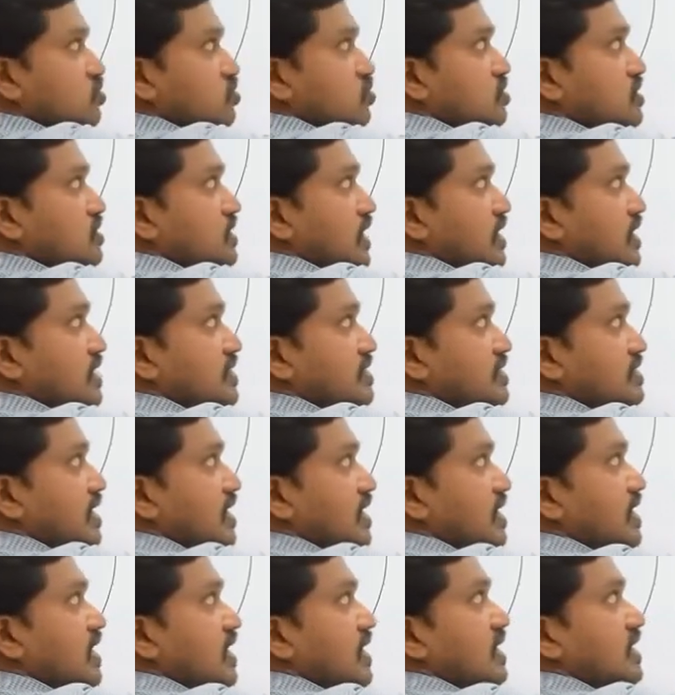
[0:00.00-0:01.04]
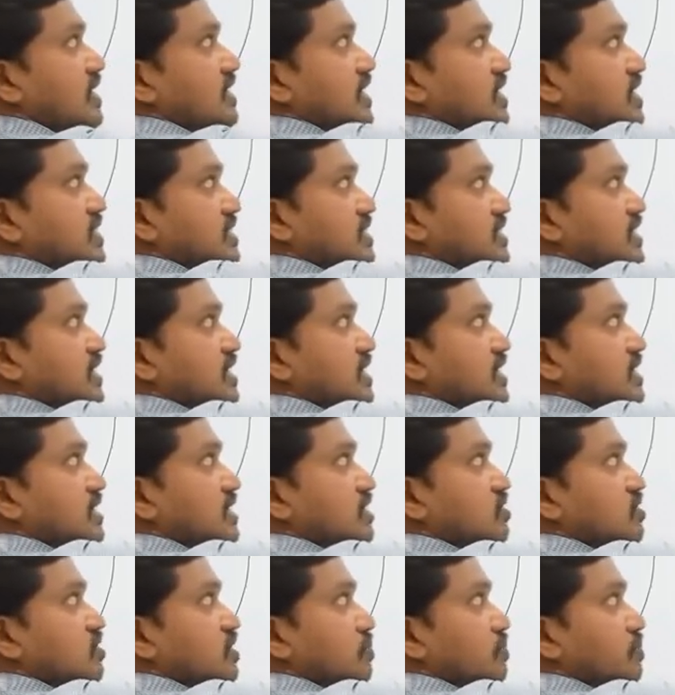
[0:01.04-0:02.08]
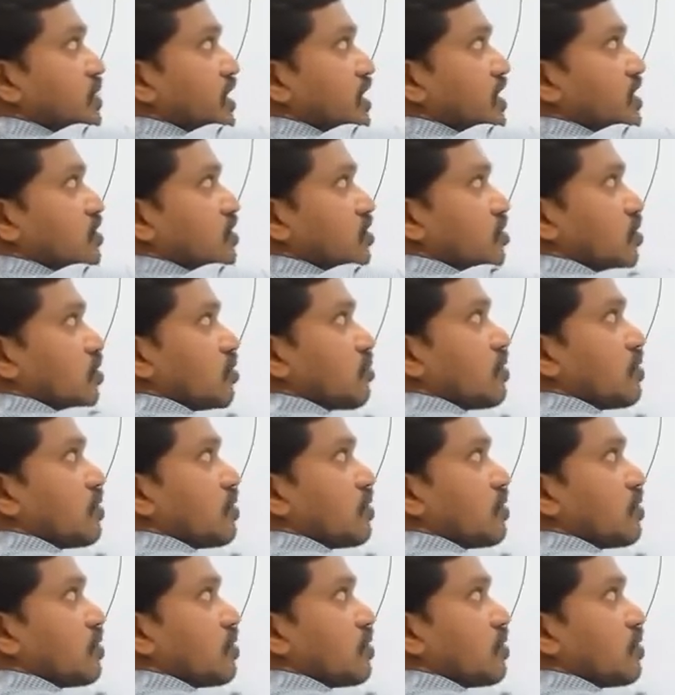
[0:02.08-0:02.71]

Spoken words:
sulcus are extending into the parietal lobe